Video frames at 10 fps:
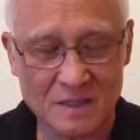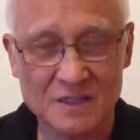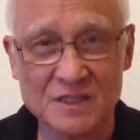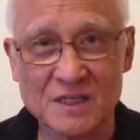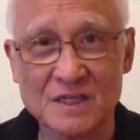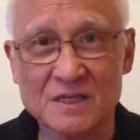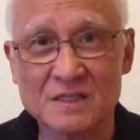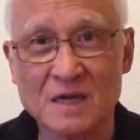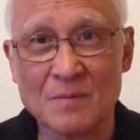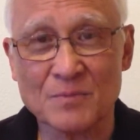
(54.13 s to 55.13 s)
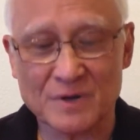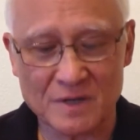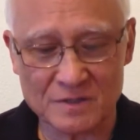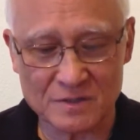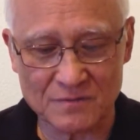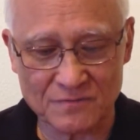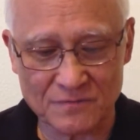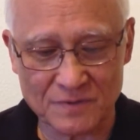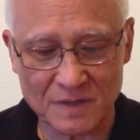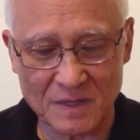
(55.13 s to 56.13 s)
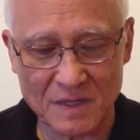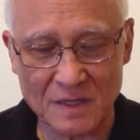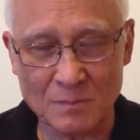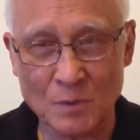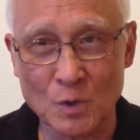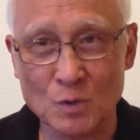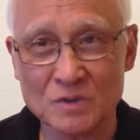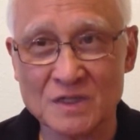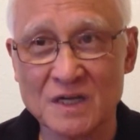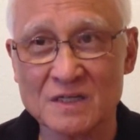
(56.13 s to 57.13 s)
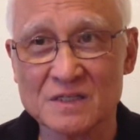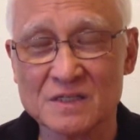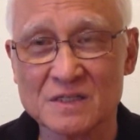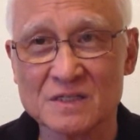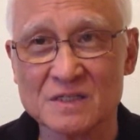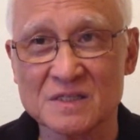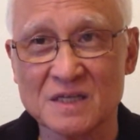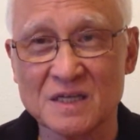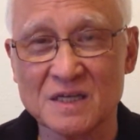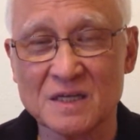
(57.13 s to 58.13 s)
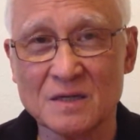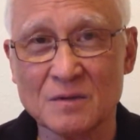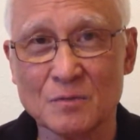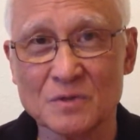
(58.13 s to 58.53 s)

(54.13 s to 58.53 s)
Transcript: C is comprehensive, emogenesis is E,